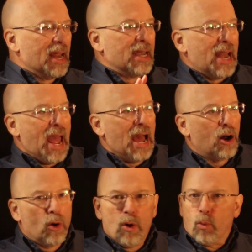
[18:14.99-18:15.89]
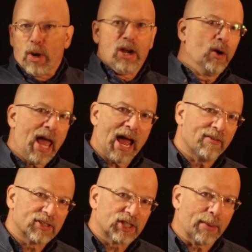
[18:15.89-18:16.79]
now we don't
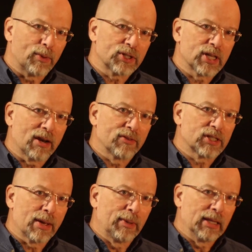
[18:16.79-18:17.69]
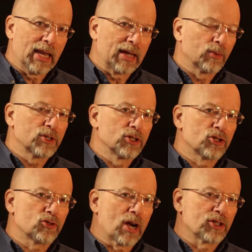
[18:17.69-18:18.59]
have a separate set of assembly language
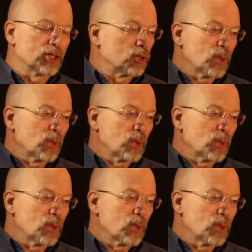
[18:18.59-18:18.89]
instructions.